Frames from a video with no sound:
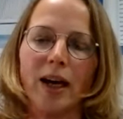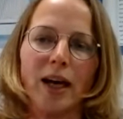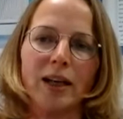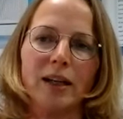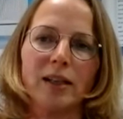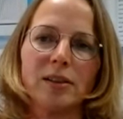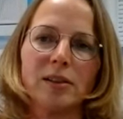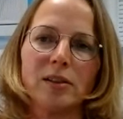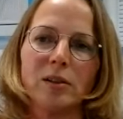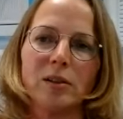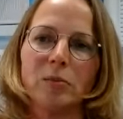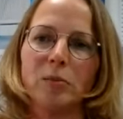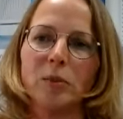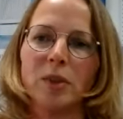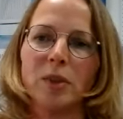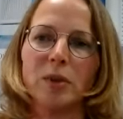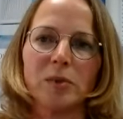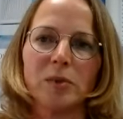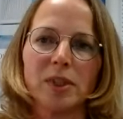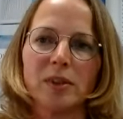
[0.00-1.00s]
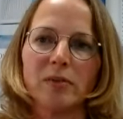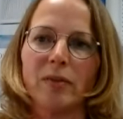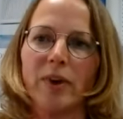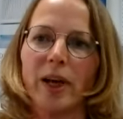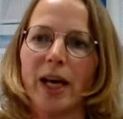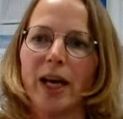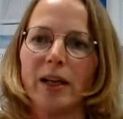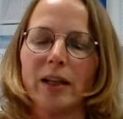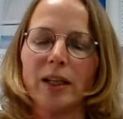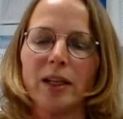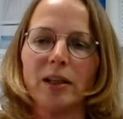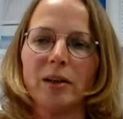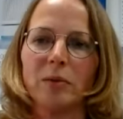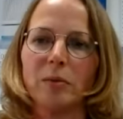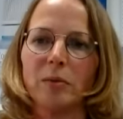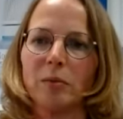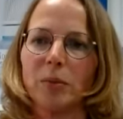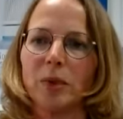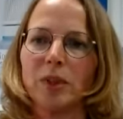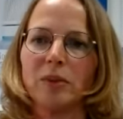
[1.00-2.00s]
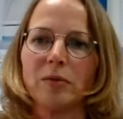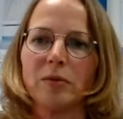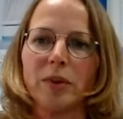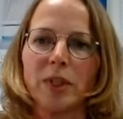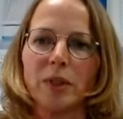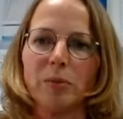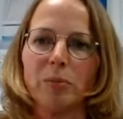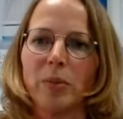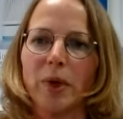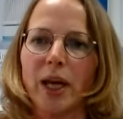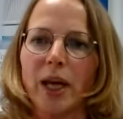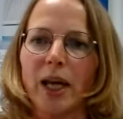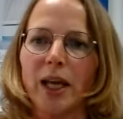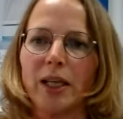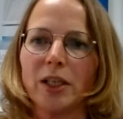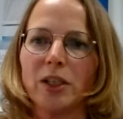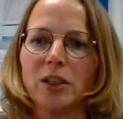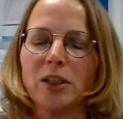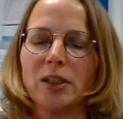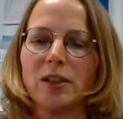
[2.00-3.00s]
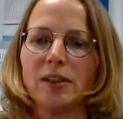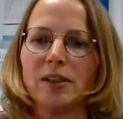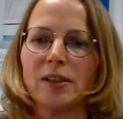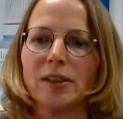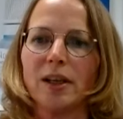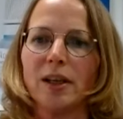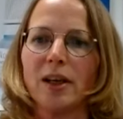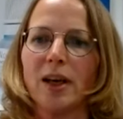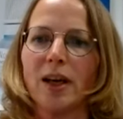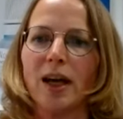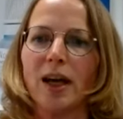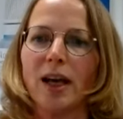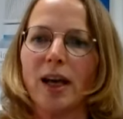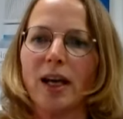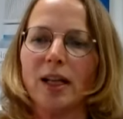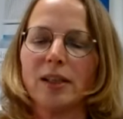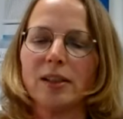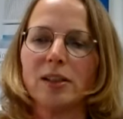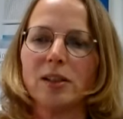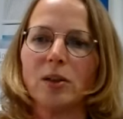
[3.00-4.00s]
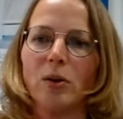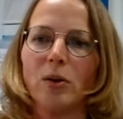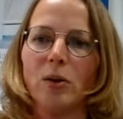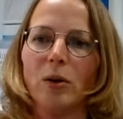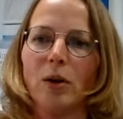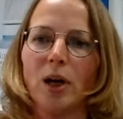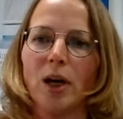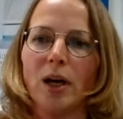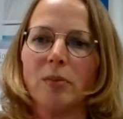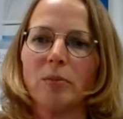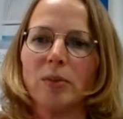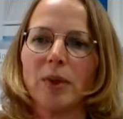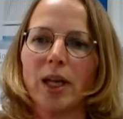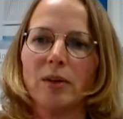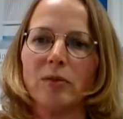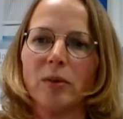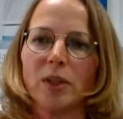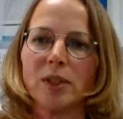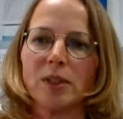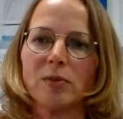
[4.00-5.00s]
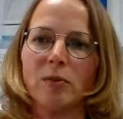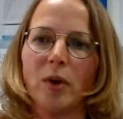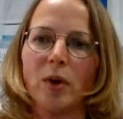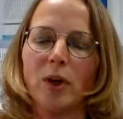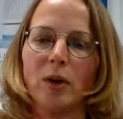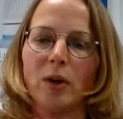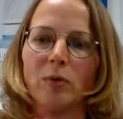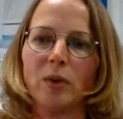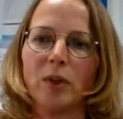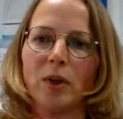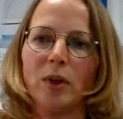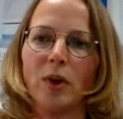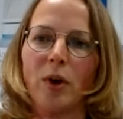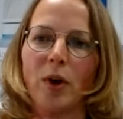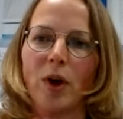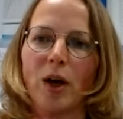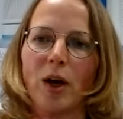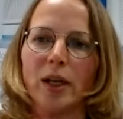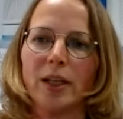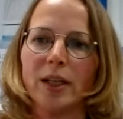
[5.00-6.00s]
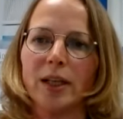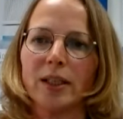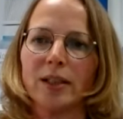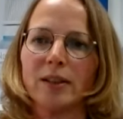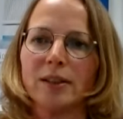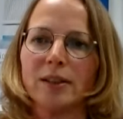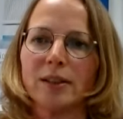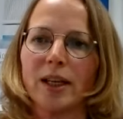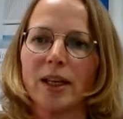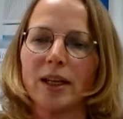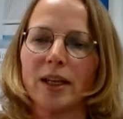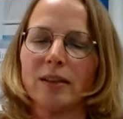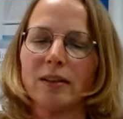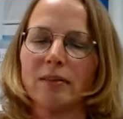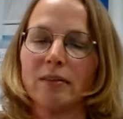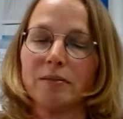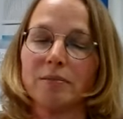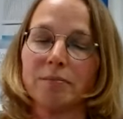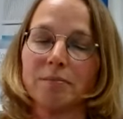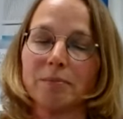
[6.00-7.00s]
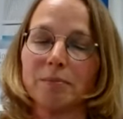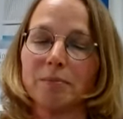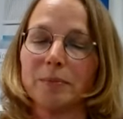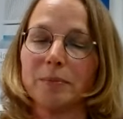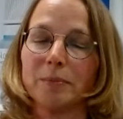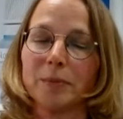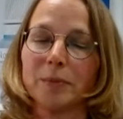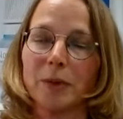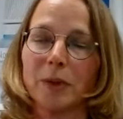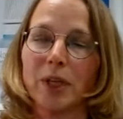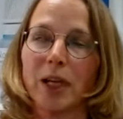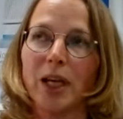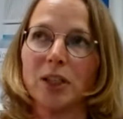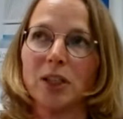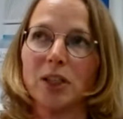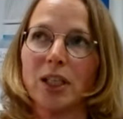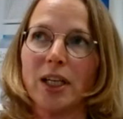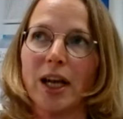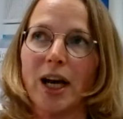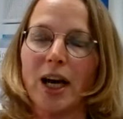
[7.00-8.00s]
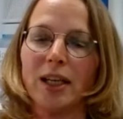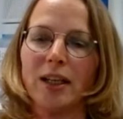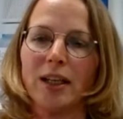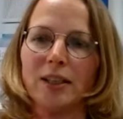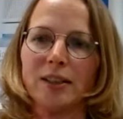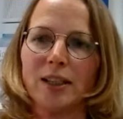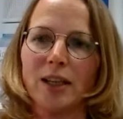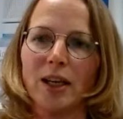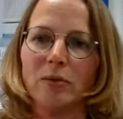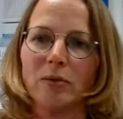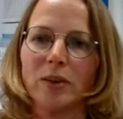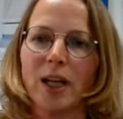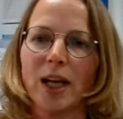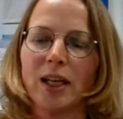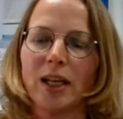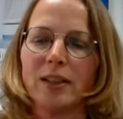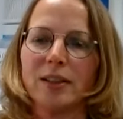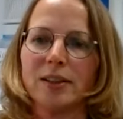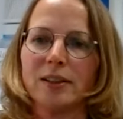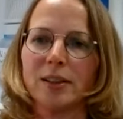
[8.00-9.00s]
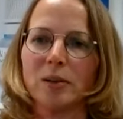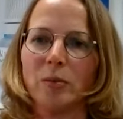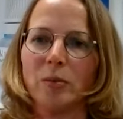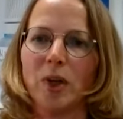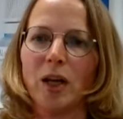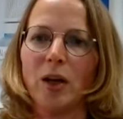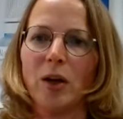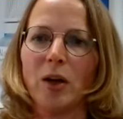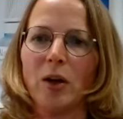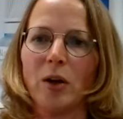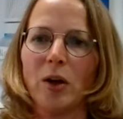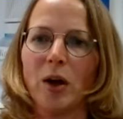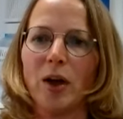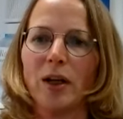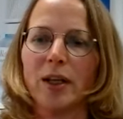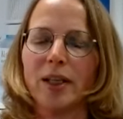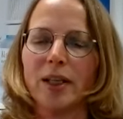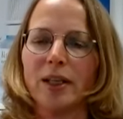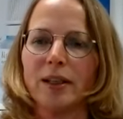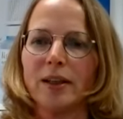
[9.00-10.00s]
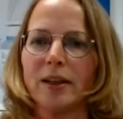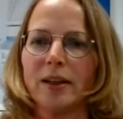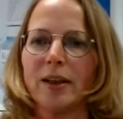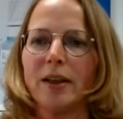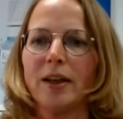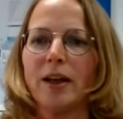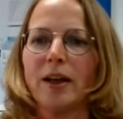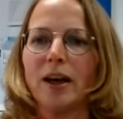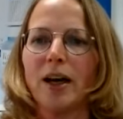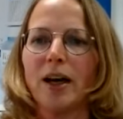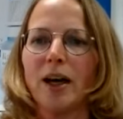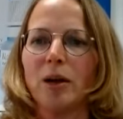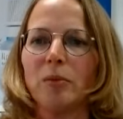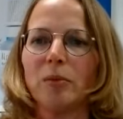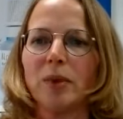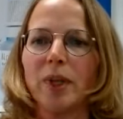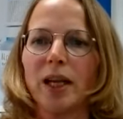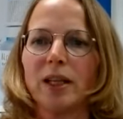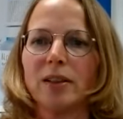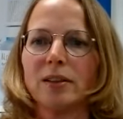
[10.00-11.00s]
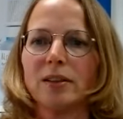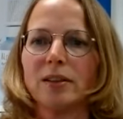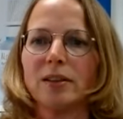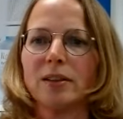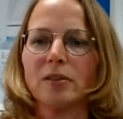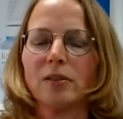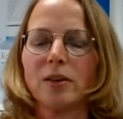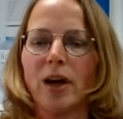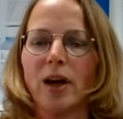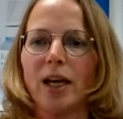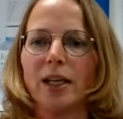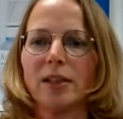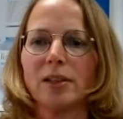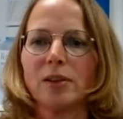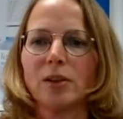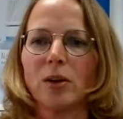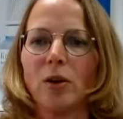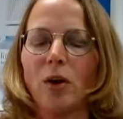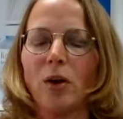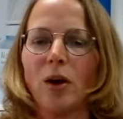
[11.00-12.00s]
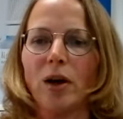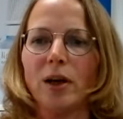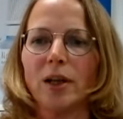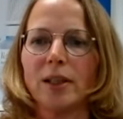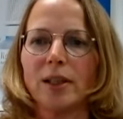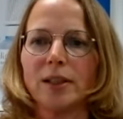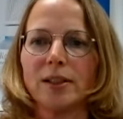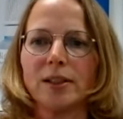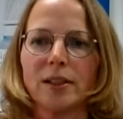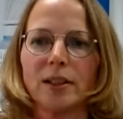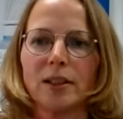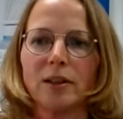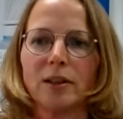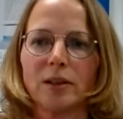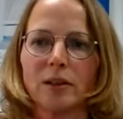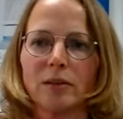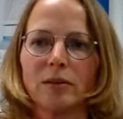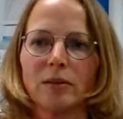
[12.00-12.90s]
Other symptoms vary between patients, and so that was one of the learnings, and potentially others have done a similar learning, that the dryness score is a